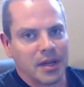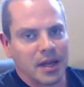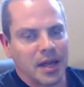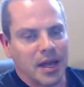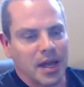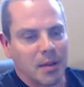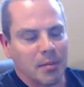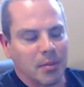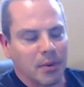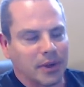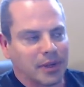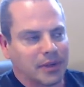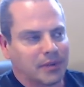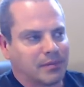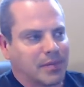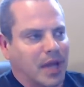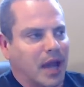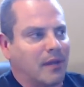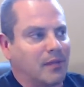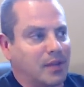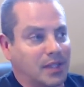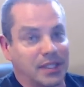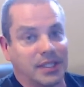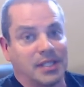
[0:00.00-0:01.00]
Uh, but
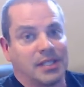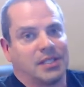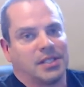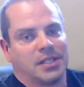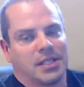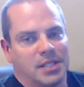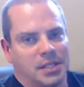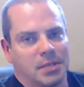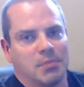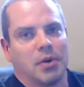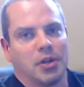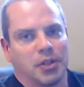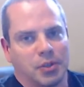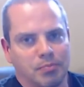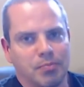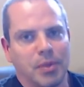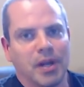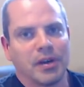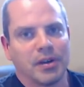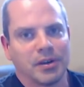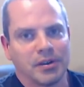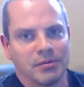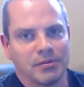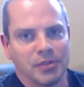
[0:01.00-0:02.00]
obviously, it's, it's a much
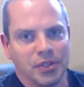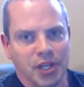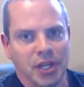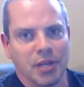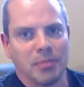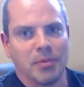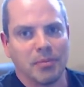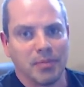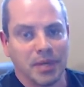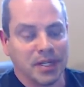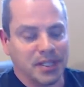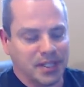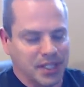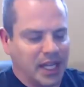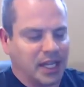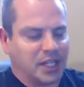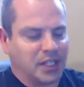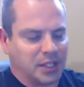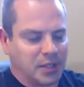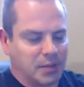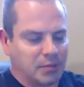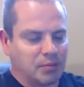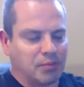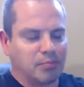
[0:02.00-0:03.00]
better gym. I mean, it's
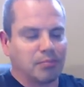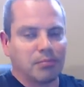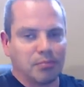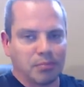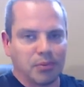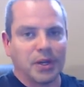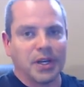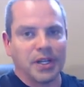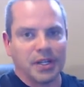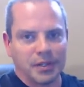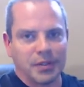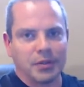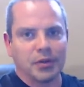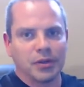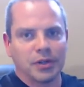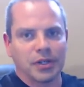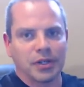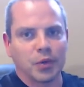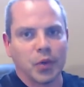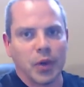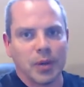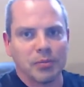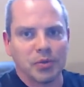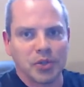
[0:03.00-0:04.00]
actually a pretty good
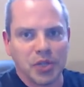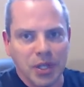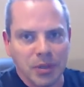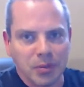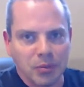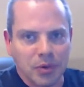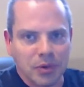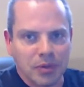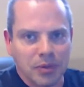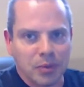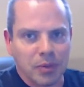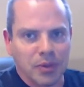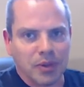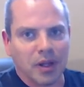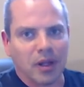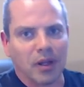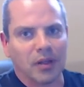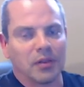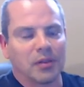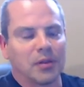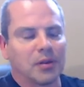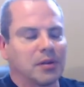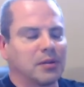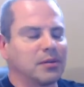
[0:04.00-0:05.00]
equipped gym with with
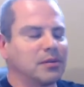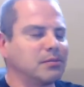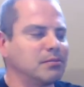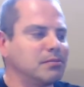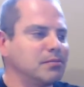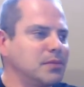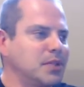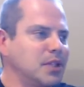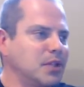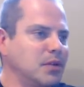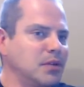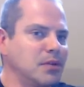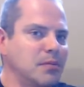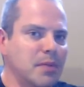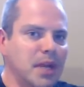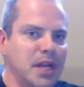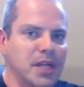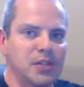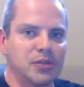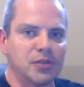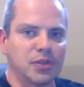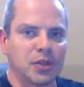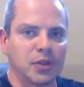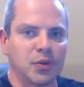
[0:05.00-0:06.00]
all the you know the
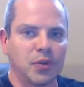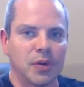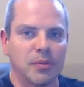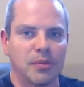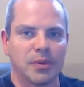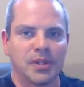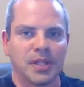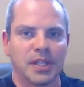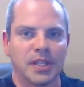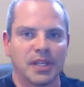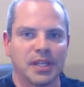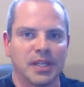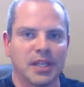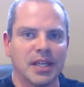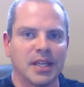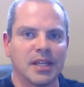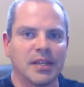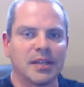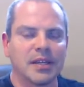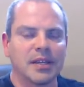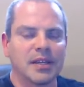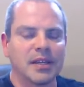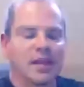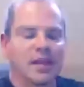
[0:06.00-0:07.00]
major equipment that you
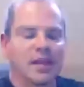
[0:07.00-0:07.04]
need.